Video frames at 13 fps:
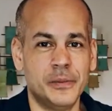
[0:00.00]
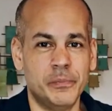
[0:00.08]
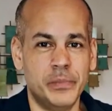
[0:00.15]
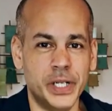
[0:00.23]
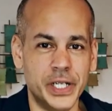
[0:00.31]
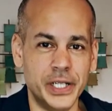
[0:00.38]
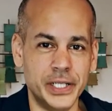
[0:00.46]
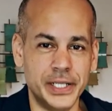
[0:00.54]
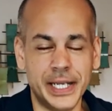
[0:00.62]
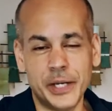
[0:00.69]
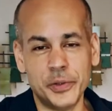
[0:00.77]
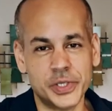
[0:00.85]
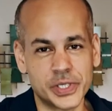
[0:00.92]
but
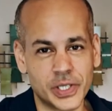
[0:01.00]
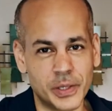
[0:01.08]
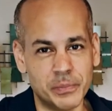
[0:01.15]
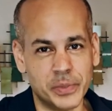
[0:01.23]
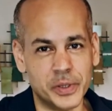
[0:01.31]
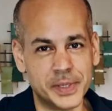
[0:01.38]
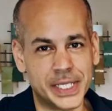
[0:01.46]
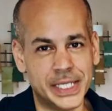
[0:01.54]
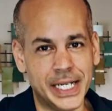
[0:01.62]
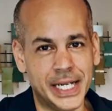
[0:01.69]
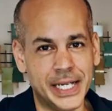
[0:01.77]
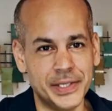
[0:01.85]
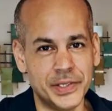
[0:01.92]
now we just call it pulmonary
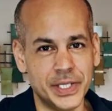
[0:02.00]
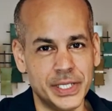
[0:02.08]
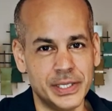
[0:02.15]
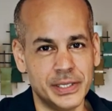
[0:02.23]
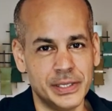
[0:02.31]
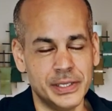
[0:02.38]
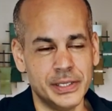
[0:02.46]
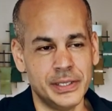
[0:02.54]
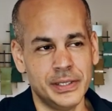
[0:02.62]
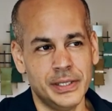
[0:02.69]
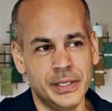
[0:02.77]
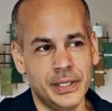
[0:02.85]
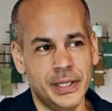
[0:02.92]
hygiene.
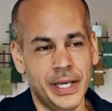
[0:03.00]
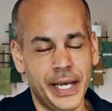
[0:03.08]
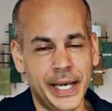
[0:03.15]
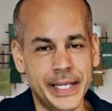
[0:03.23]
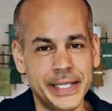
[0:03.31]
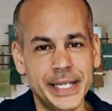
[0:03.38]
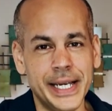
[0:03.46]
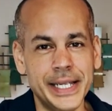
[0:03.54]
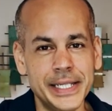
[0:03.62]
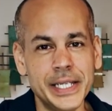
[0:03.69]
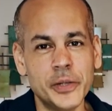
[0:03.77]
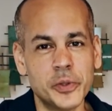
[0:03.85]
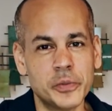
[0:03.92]
And the
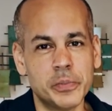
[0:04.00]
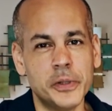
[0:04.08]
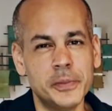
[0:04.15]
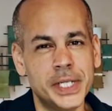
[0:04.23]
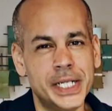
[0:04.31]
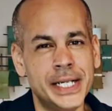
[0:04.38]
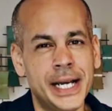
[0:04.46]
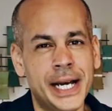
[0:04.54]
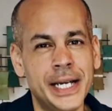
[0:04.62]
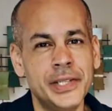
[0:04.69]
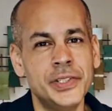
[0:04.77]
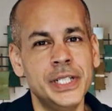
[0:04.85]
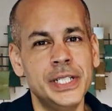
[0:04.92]
idea with pulmonary
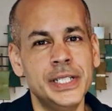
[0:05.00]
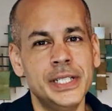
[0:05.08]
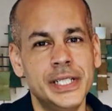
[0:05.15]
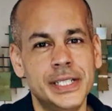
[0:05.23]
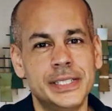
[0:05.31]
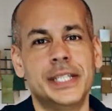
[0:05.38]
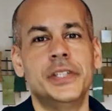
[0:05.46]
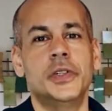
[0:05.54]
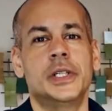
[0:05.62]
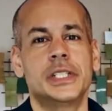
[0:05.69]
hygiene is that you're